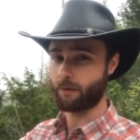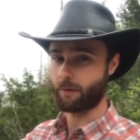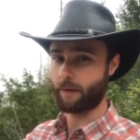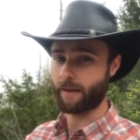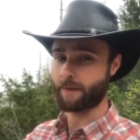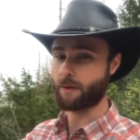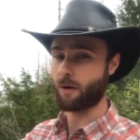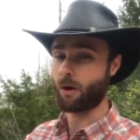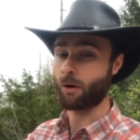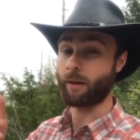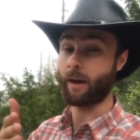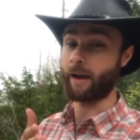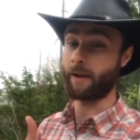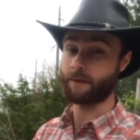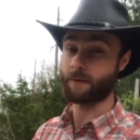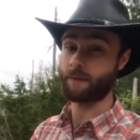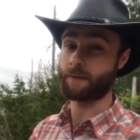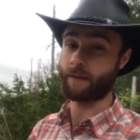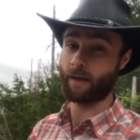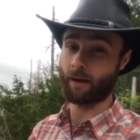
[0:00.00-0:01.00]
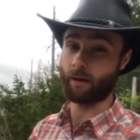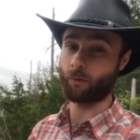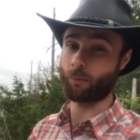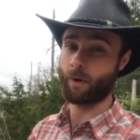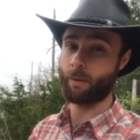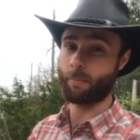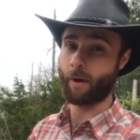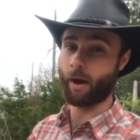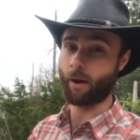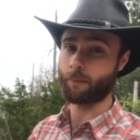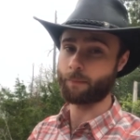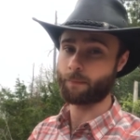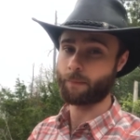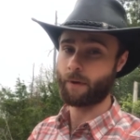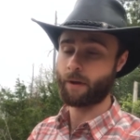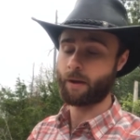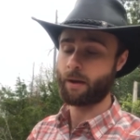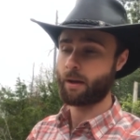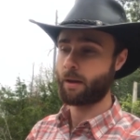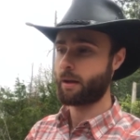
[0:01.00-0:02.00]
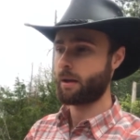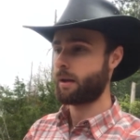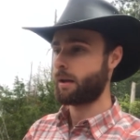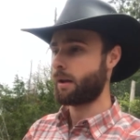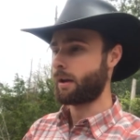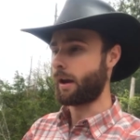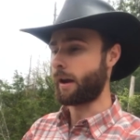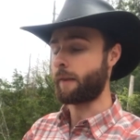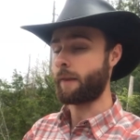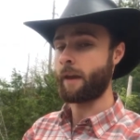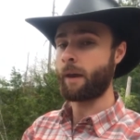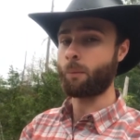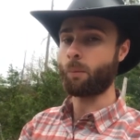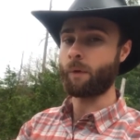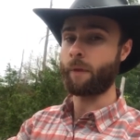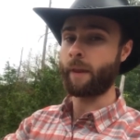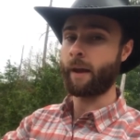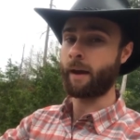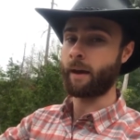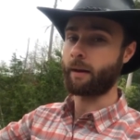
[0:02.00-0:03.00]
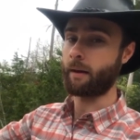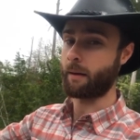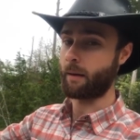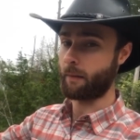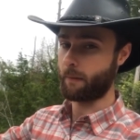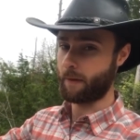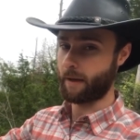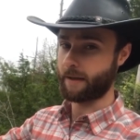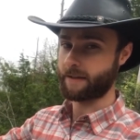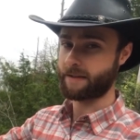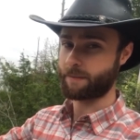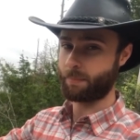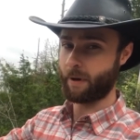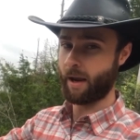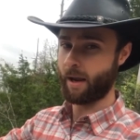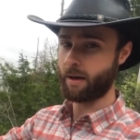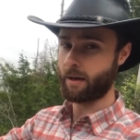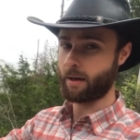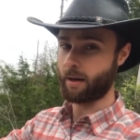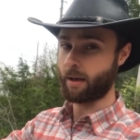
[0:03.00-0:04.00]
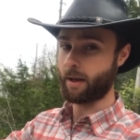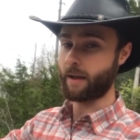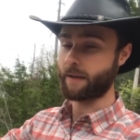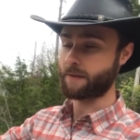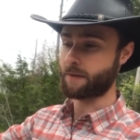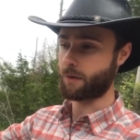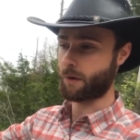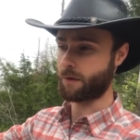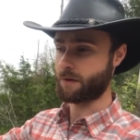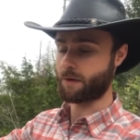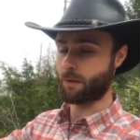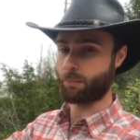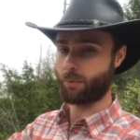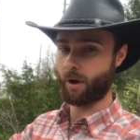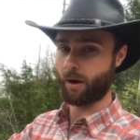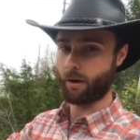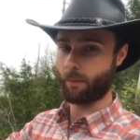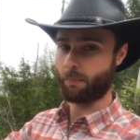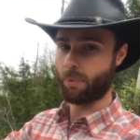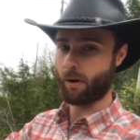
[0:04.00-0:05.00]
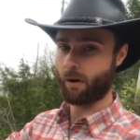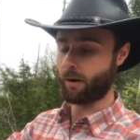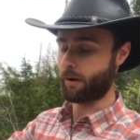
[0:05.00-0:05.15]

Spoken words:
That's called isostatic rebound. And then when that expanding, it starts to break apart.